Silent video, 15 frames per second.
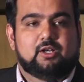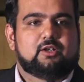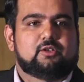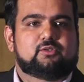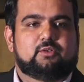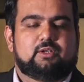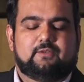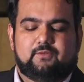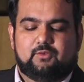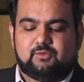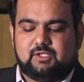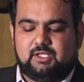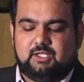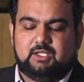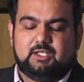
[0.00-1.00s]
So if you
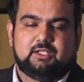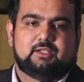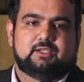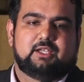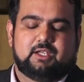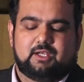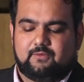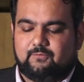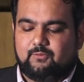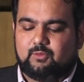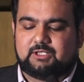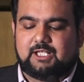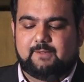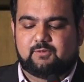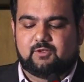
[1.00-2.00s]
see, there are 4
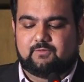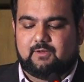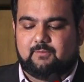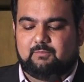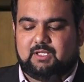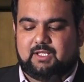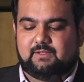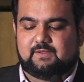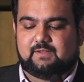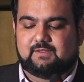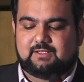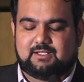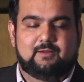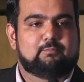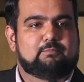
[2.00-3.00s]
types of compliances:
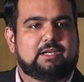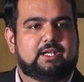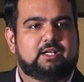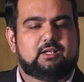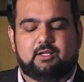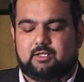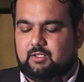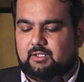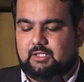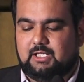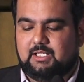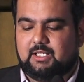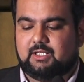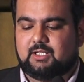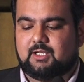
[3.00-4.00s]
complied,
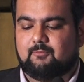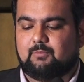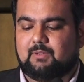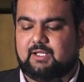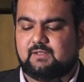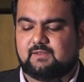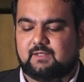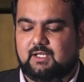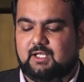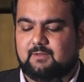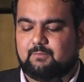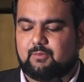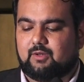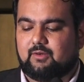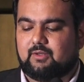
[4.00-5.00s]
delayed compliance, in
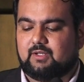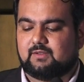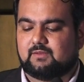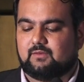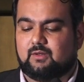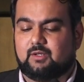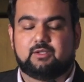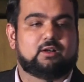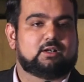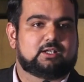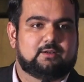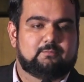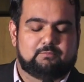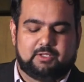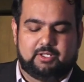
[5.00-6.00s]
progress, or not
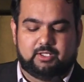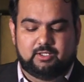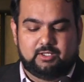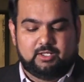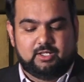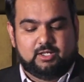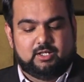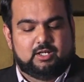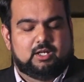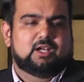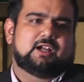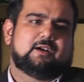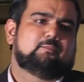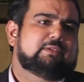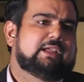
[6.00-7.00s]
complied.
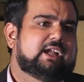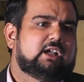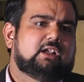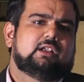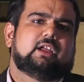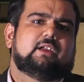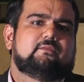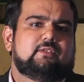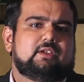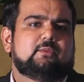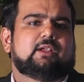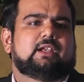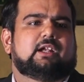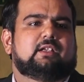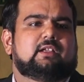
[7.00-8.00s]
Complied,
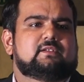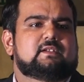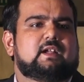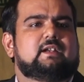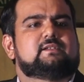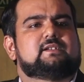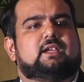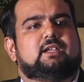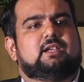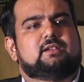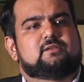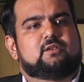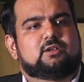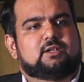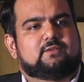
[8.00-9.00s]
everyone understands any
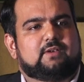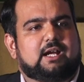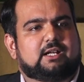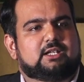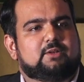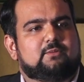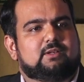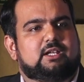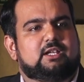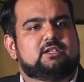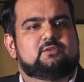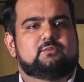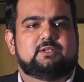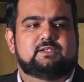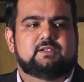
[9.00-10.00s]
sort of
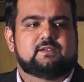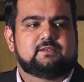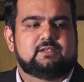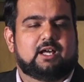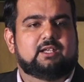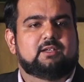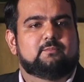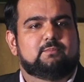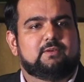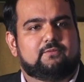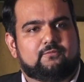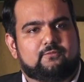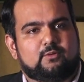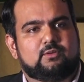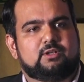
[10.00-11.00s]
activities which is done
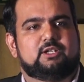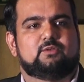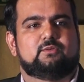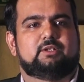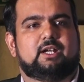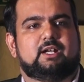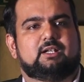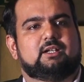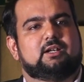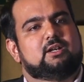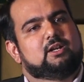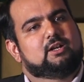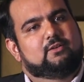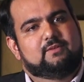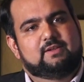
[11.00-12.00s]
before due date,
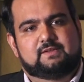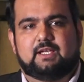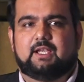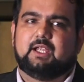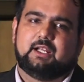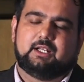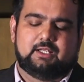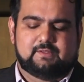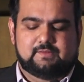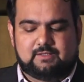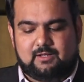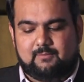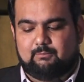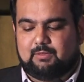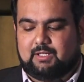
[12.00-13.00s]
we say it is
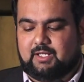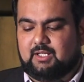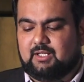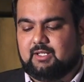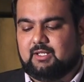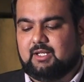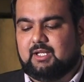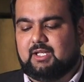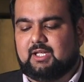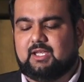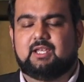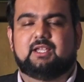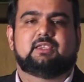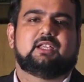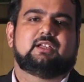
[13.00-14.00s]
complied.
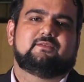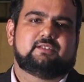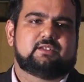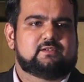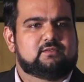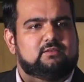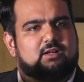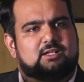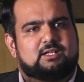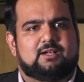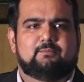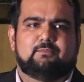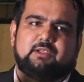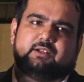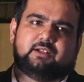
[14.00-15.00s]
Anything which is not
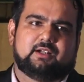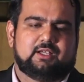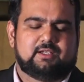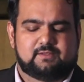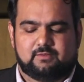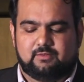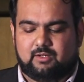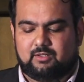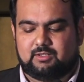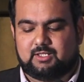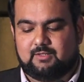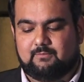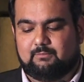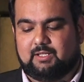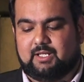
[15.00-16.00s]
completed is not
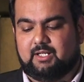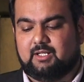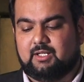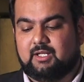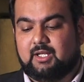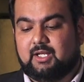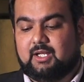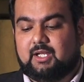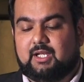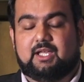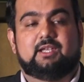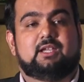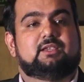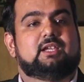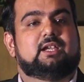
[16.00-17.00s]
complied.
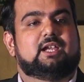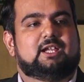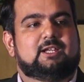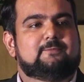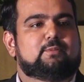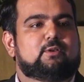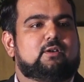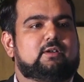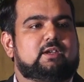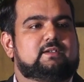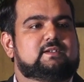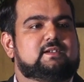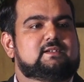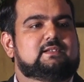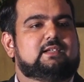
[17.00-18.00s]
Anything in progress
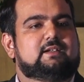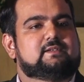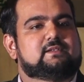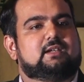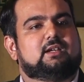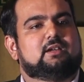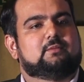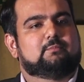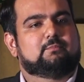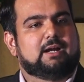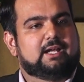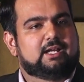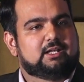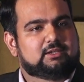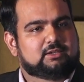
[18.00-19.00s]
is, let's say,
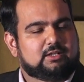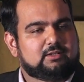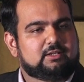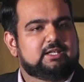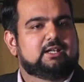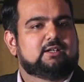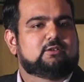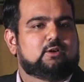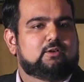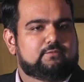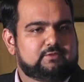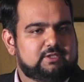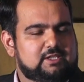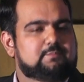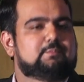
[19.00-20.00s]
by 30th of
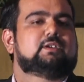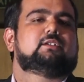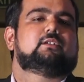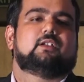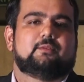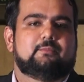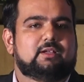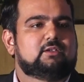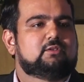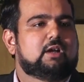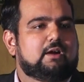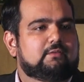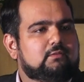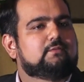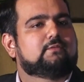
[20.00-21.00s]
this particular month, you
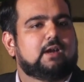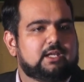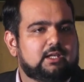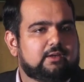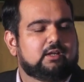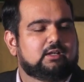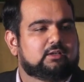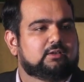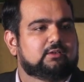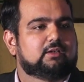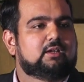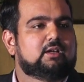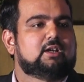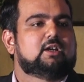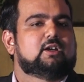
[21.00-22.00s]
have to file a return.
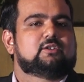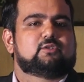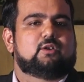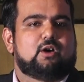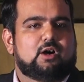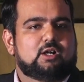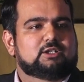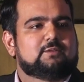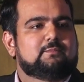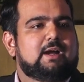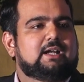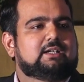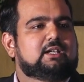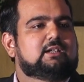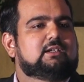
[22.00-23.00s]
So
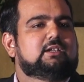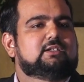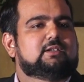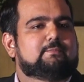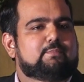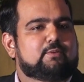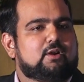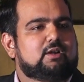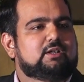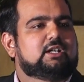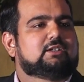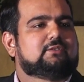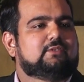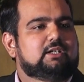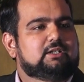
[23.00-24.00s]
automatically, the
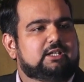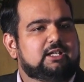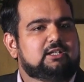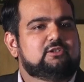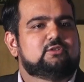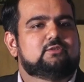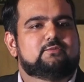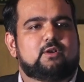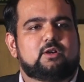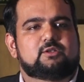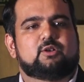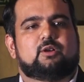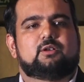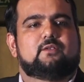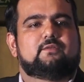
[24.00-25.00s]
product will tell you what
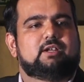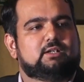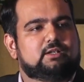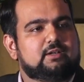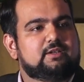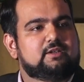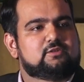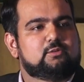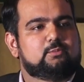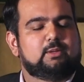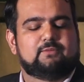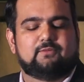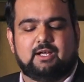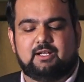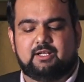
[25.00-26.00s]
sort of return is to be
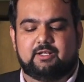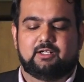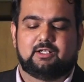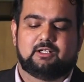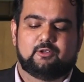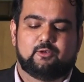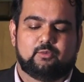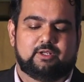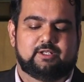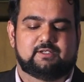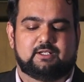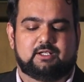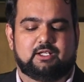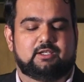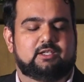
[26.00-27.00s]
filed, and it will go and
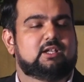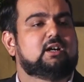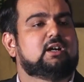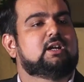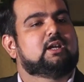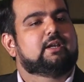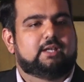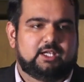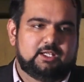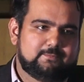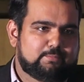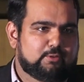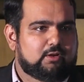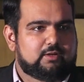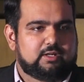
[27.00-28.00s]
sit in the in
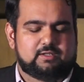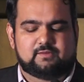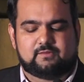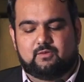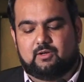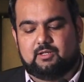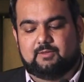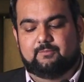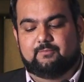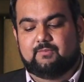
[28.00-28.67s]
progress column.